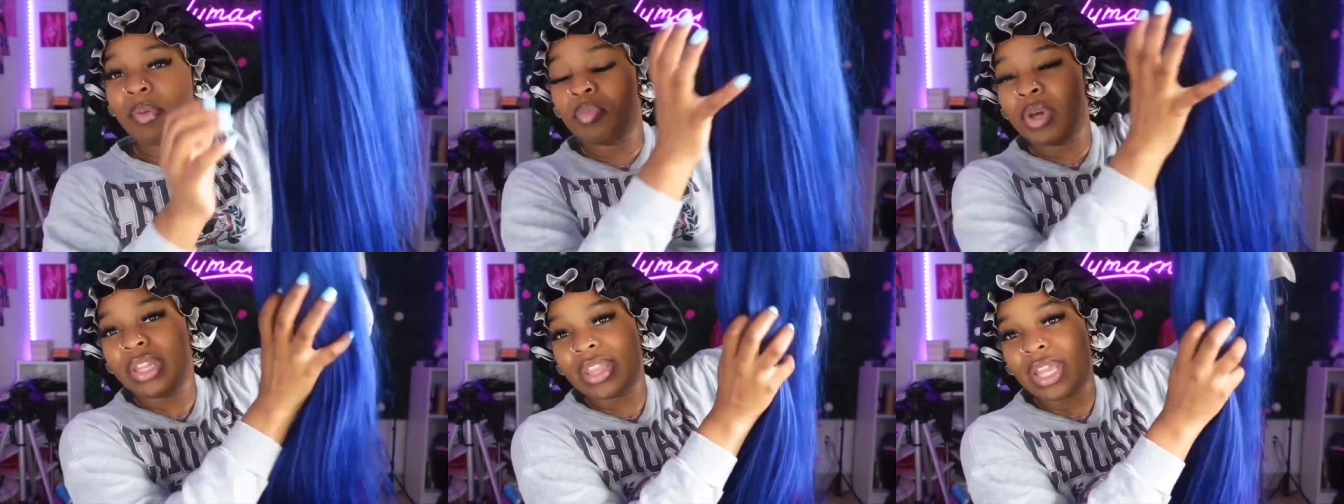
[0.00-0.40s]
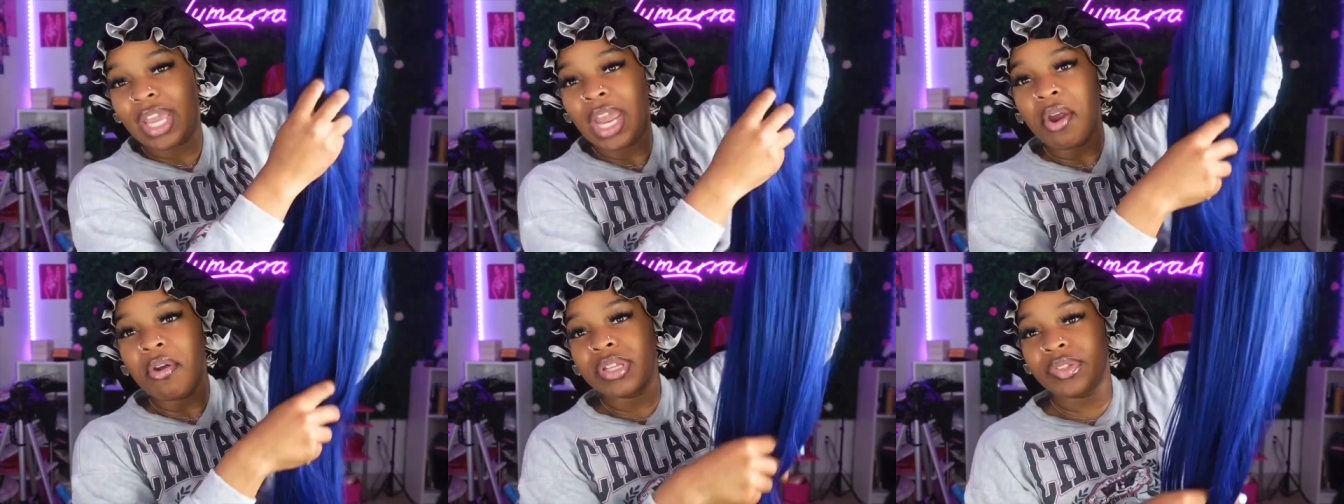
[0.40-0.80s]
but the
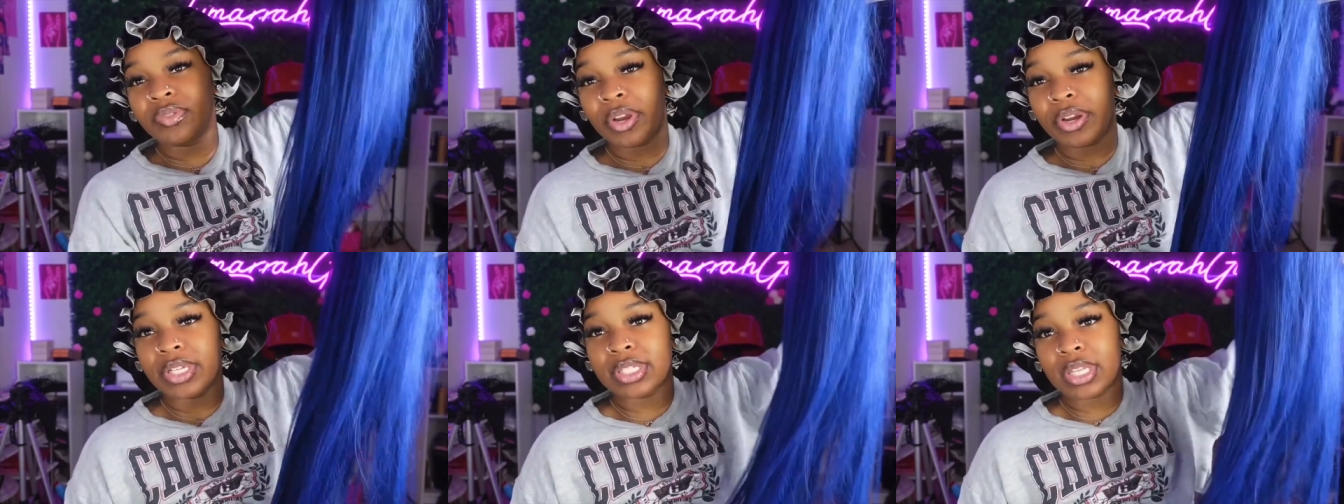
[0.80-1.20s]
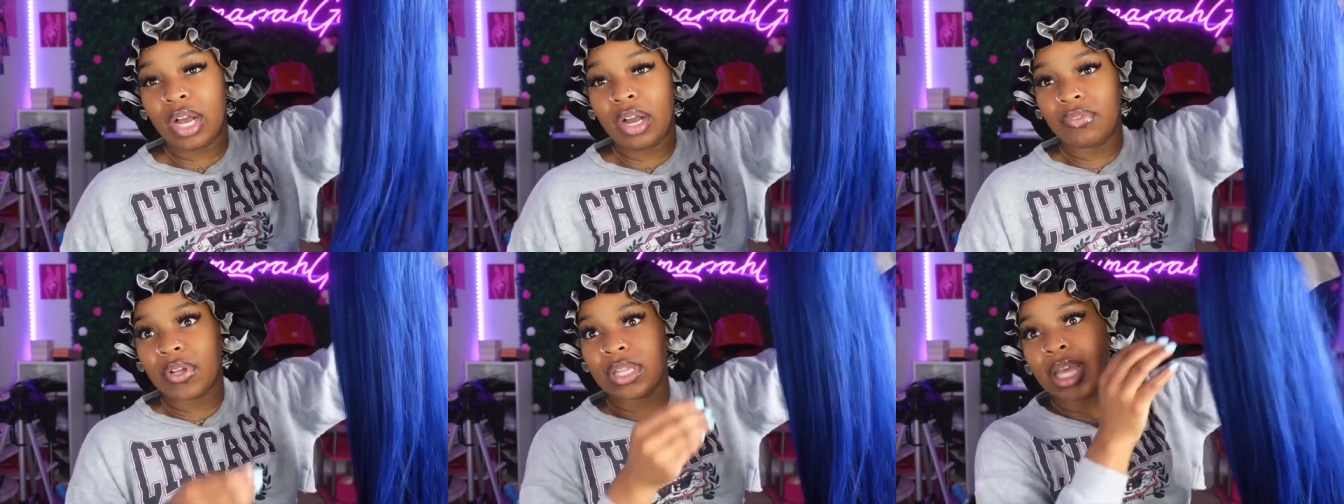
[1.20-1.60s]
hair is very
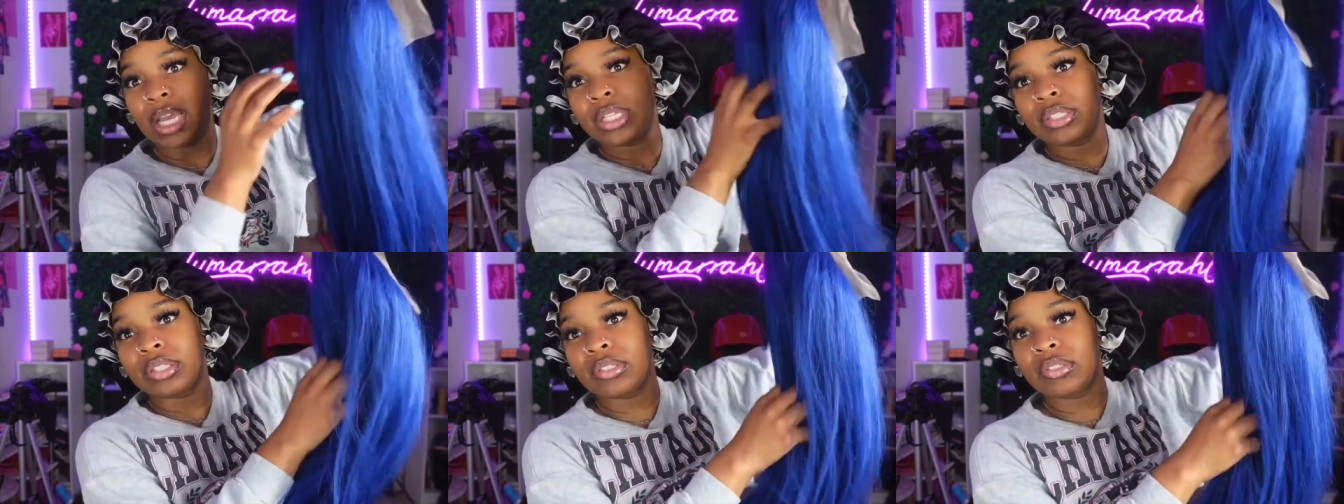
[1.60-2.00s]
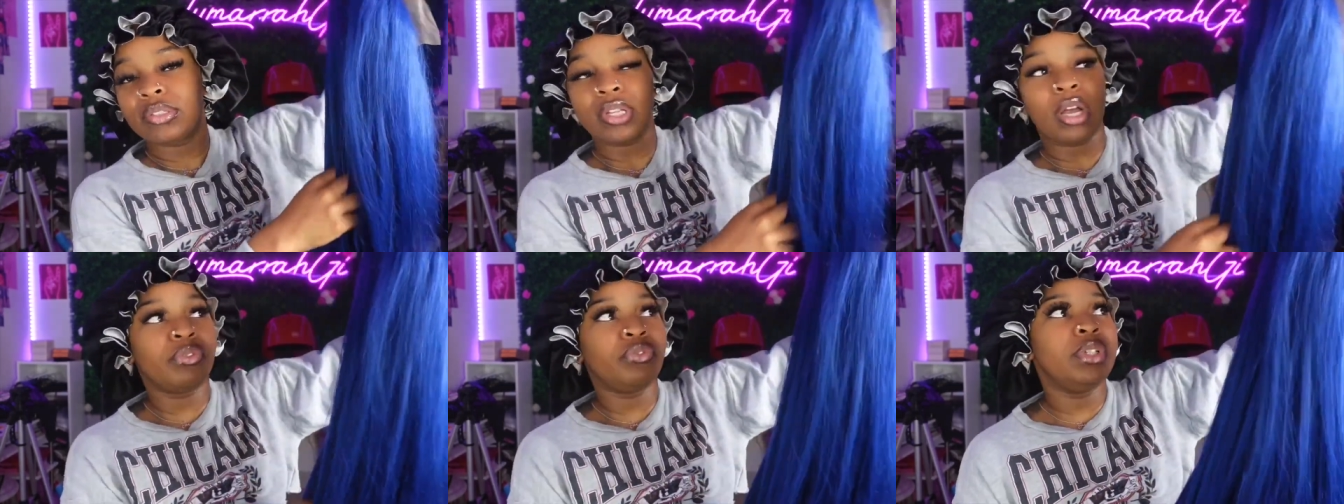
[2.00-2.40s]
soft i like the
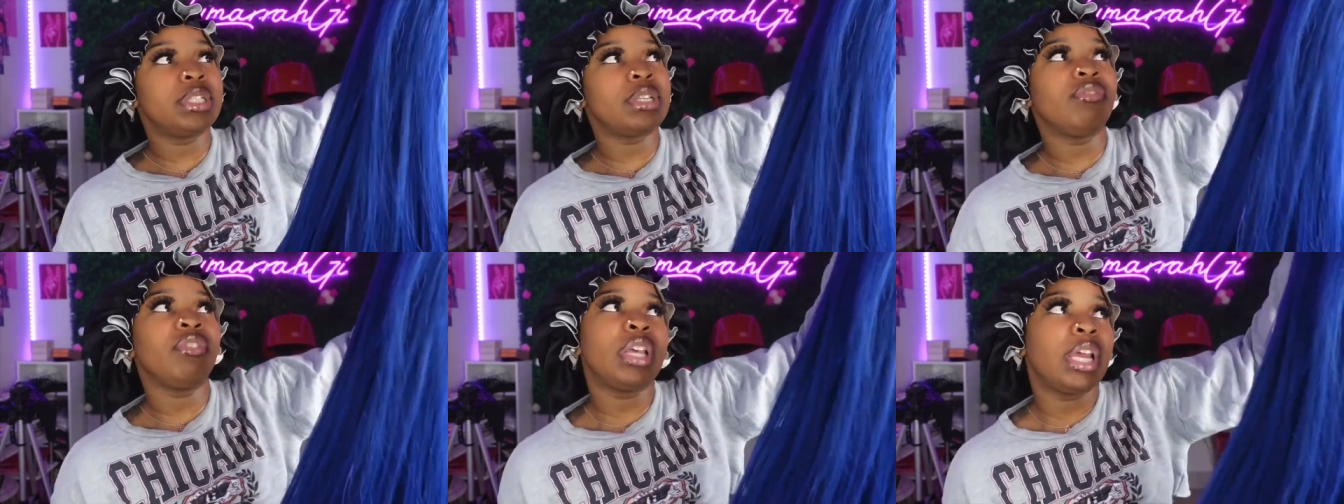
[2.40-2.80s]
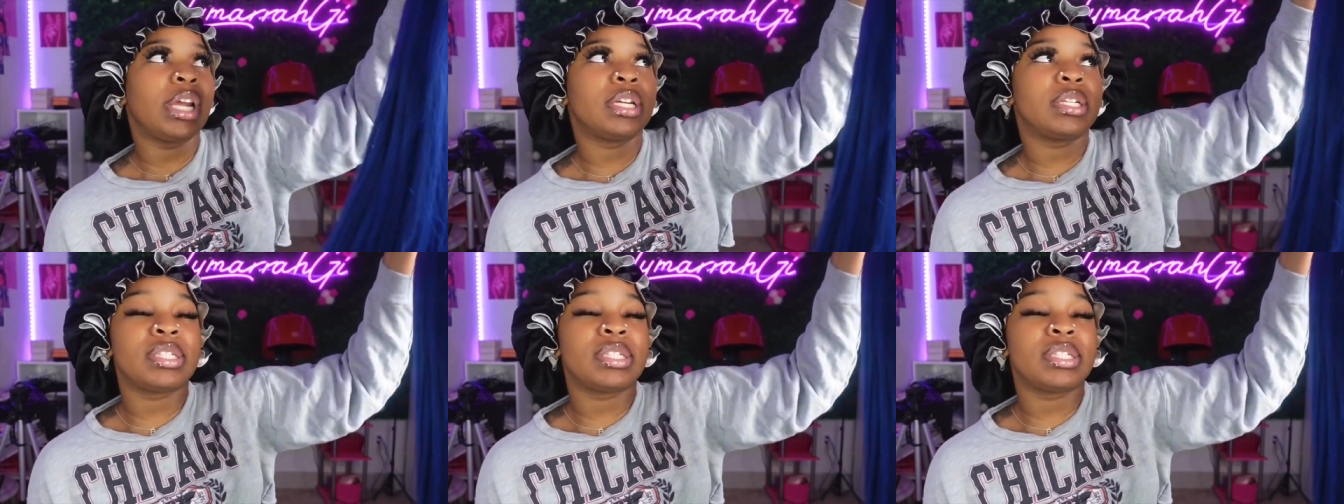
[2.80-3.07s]
softness of the hair